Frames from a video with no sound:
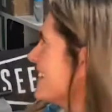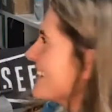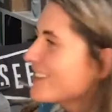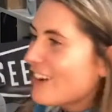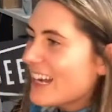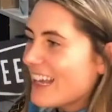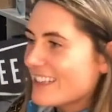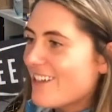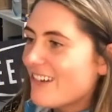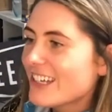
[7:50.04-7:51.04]
Quite like
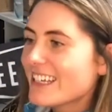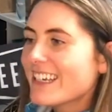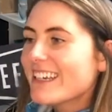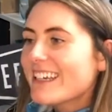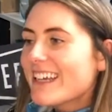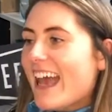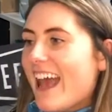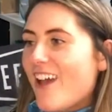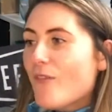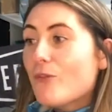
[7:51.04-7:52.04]
that one.
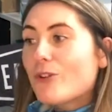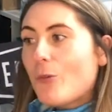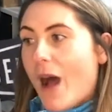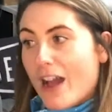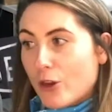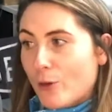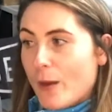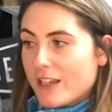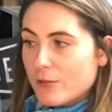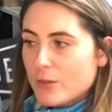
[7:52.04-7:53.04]
For Wahoo
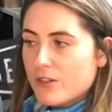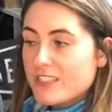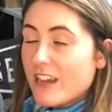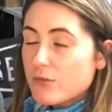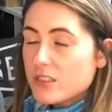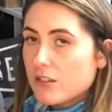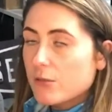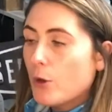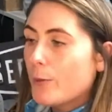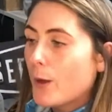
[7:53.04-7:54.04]
bike computers, that was the other
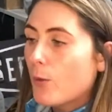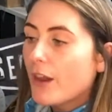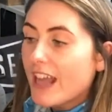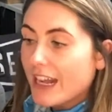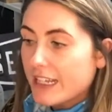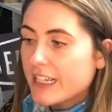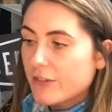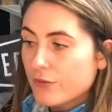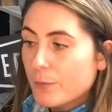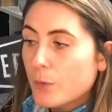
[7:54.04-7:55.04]
popular one, and again
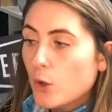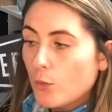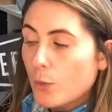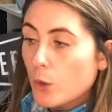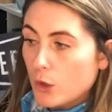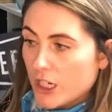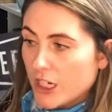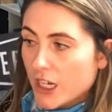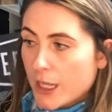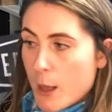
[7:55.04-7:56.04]
for Polar
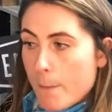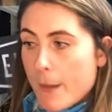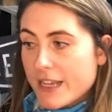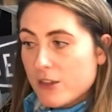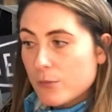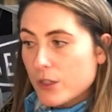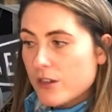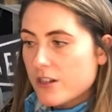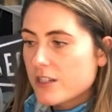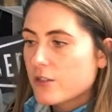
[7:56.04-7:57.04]
bike
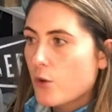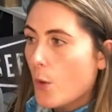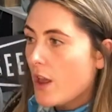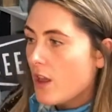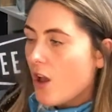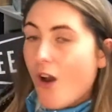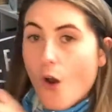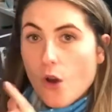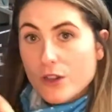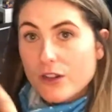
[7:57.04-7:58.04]
computers. So
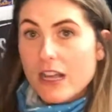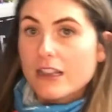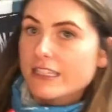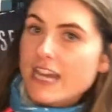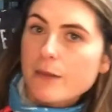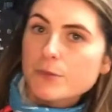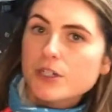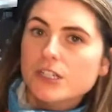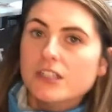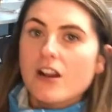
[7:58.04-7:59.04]
all your little
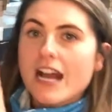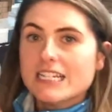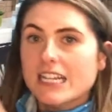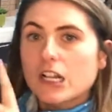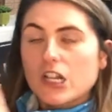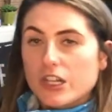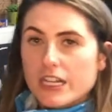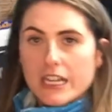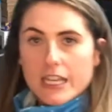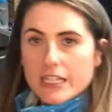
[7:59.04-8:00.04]
adapters are actually included
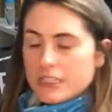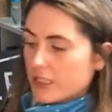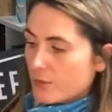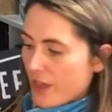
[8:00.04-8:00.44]
in this. So I